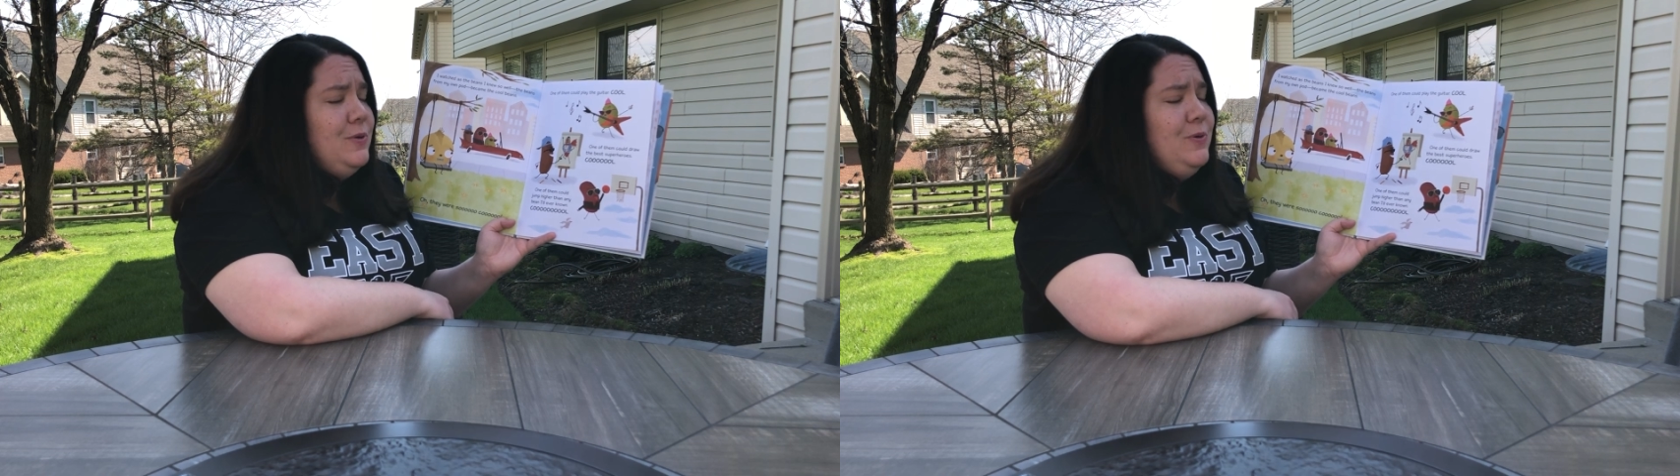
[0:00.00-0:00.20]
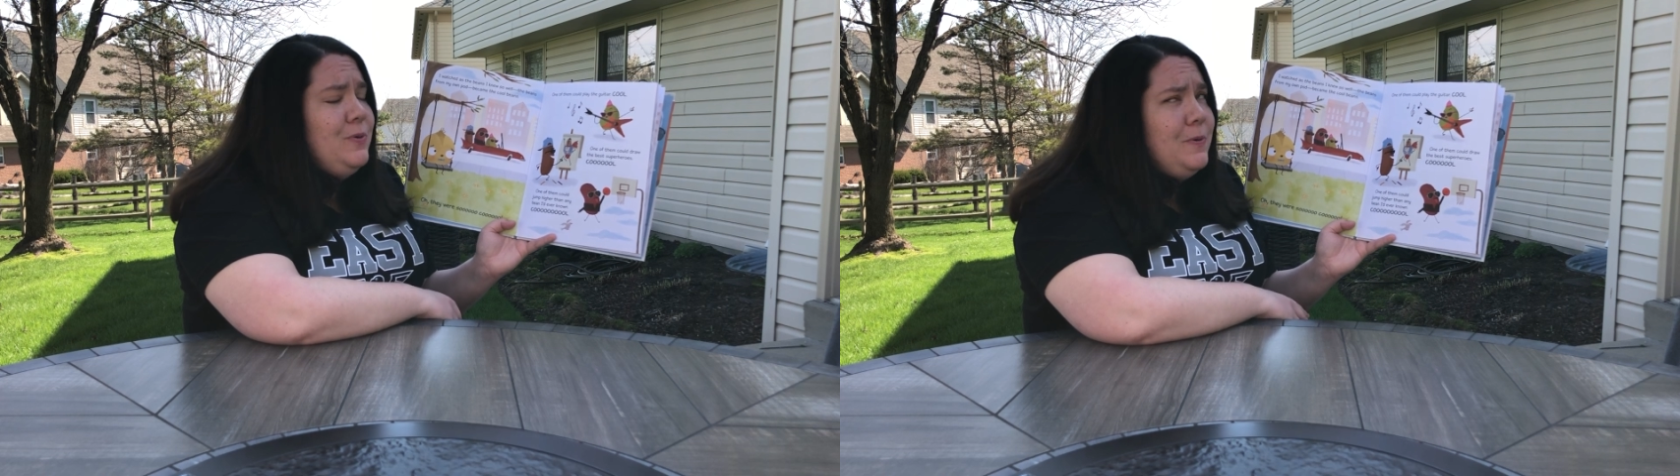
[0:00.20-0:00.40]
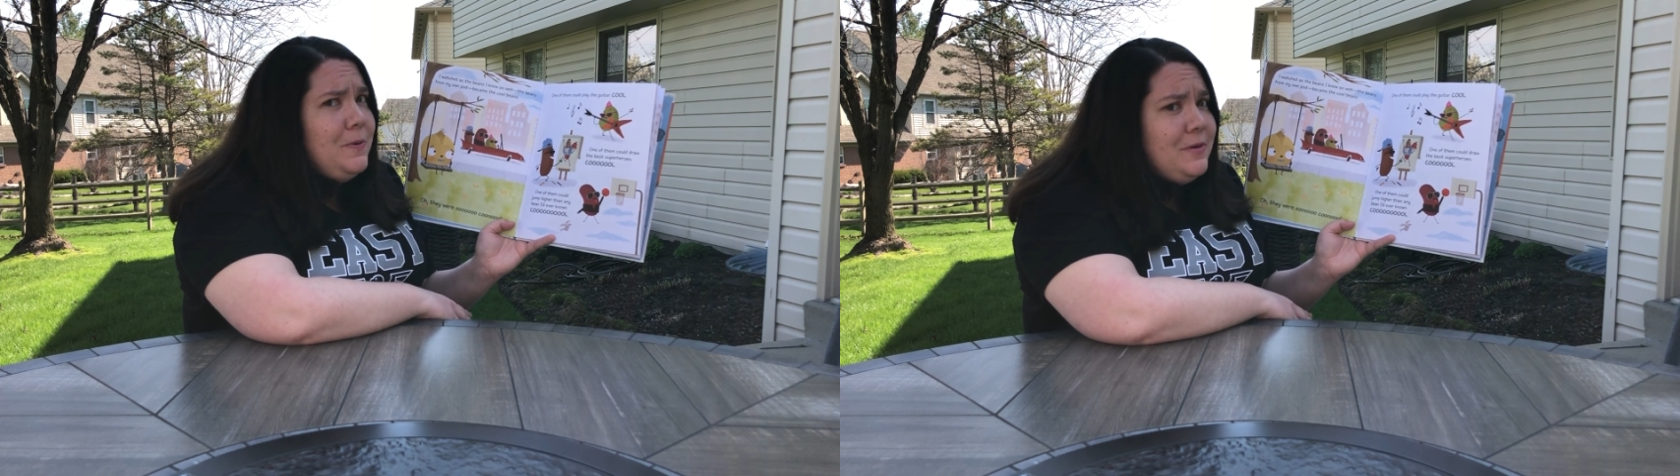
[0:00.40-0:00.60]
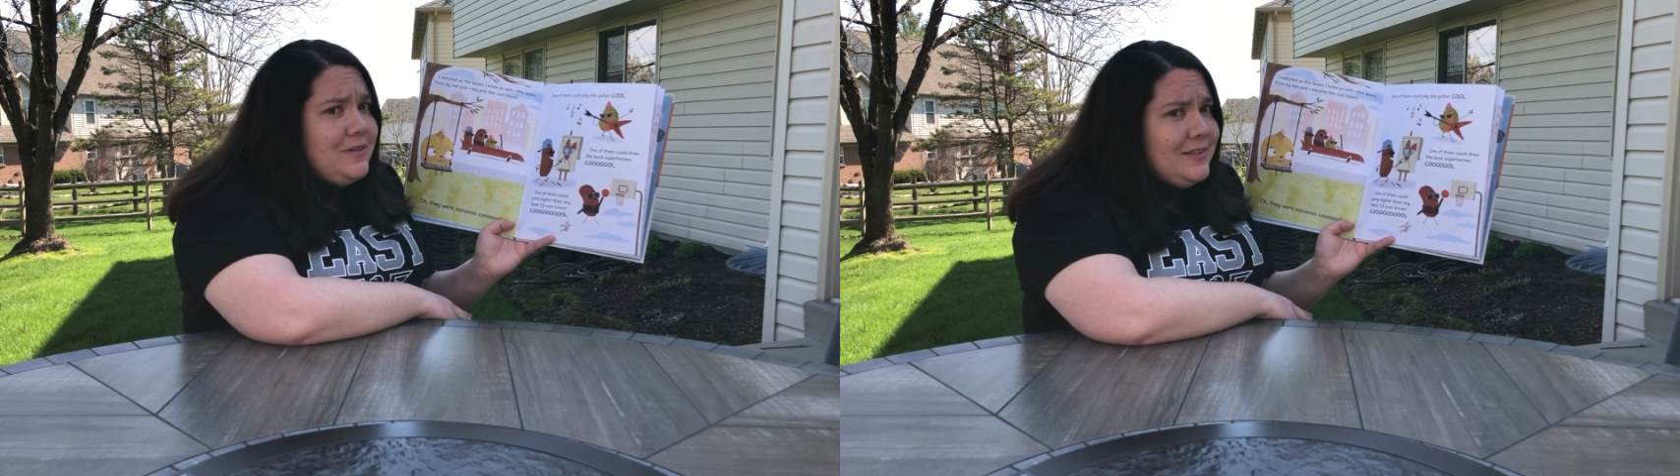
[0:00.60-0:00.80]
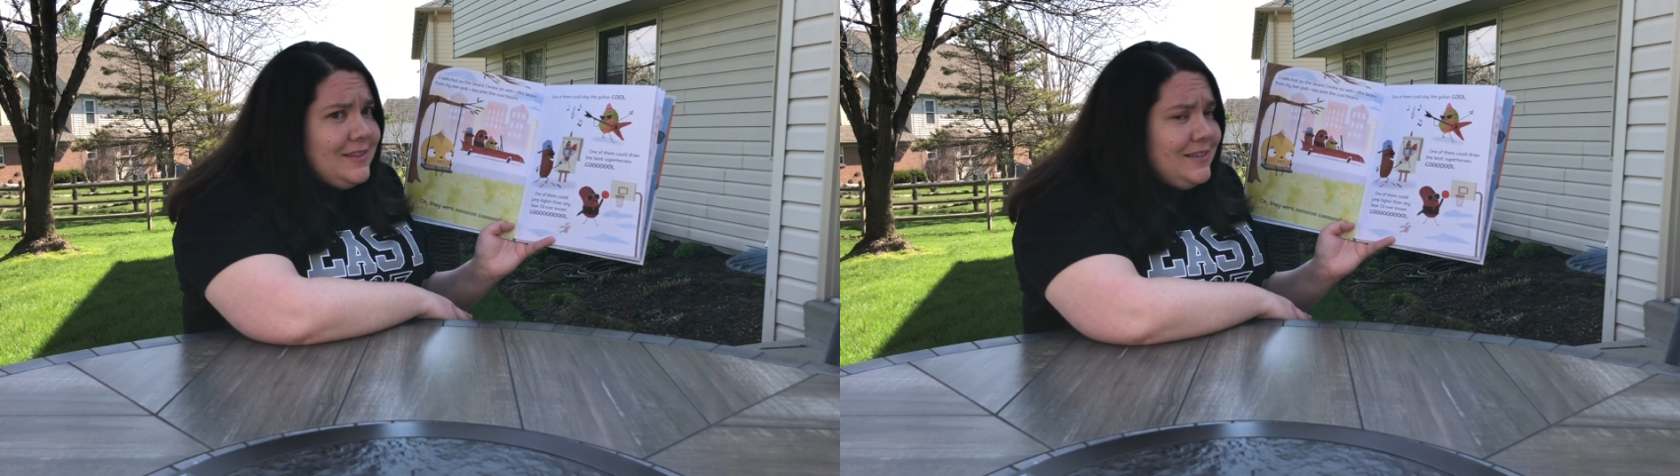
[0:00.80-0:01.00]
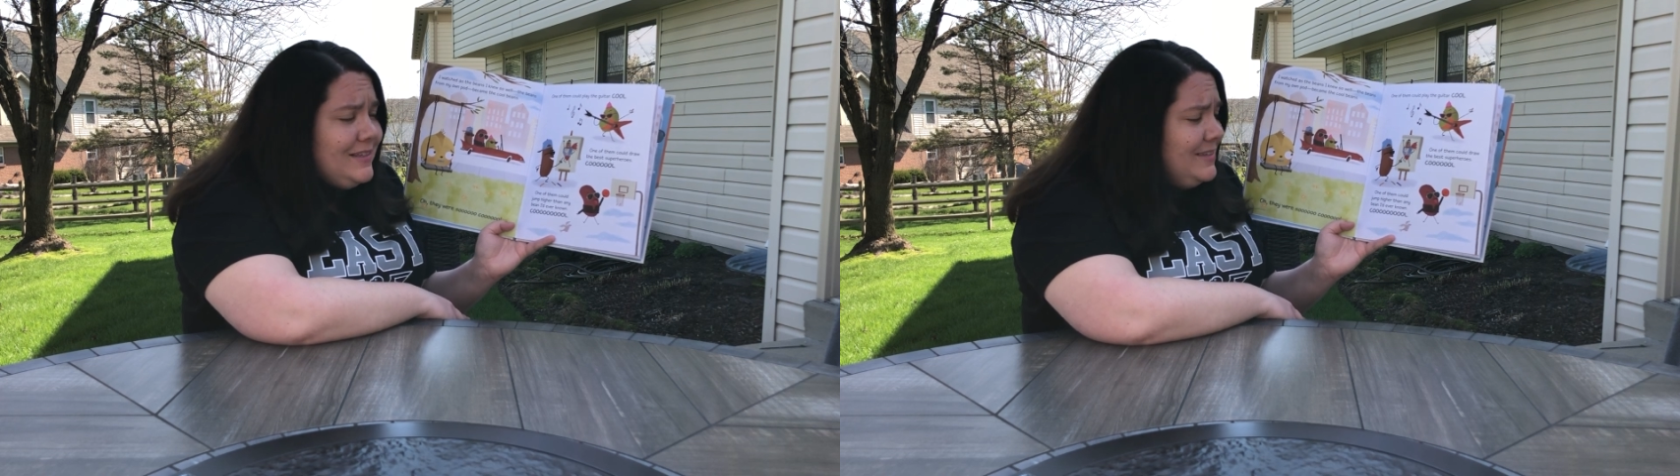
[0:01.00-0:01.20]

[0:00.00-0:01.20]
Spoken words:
Cool.